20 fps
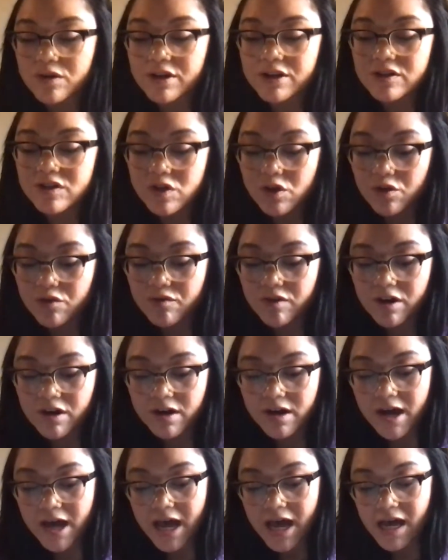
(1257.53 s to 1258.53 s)
is over,
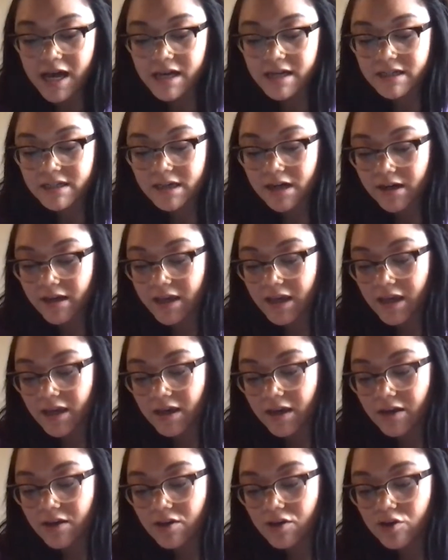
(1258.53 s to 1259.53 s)

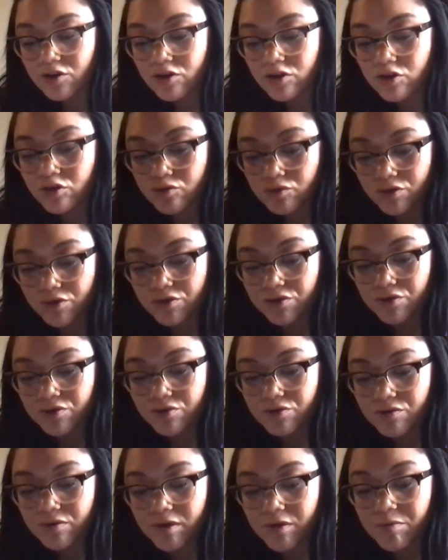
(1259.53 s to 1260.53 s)
Duncan
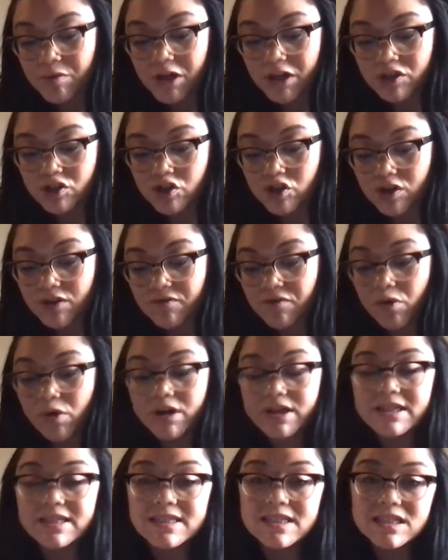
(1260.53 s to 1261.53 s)
drew a picture for
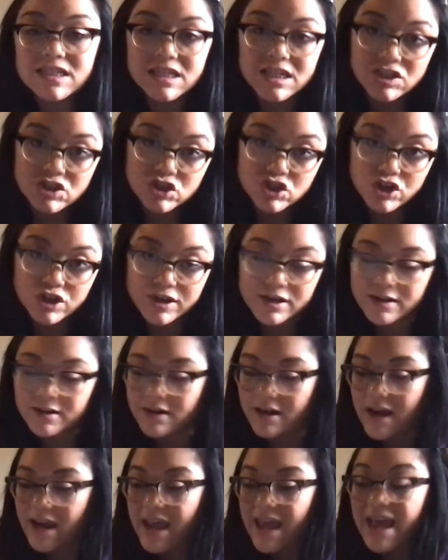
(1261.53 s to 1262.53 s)
his teacher,
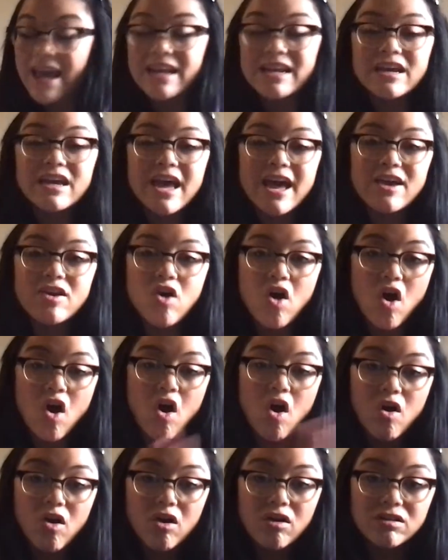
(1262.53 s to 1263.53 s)
and it had
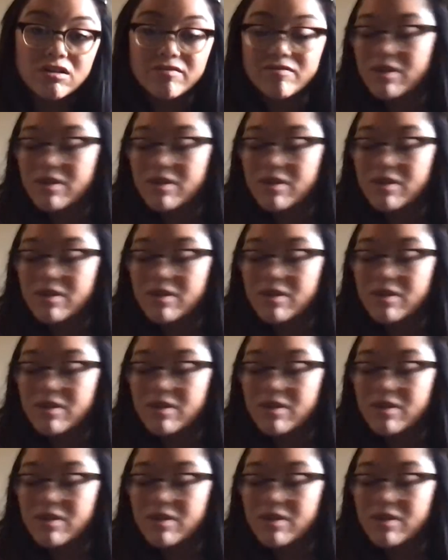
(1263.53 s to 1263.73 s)
all of the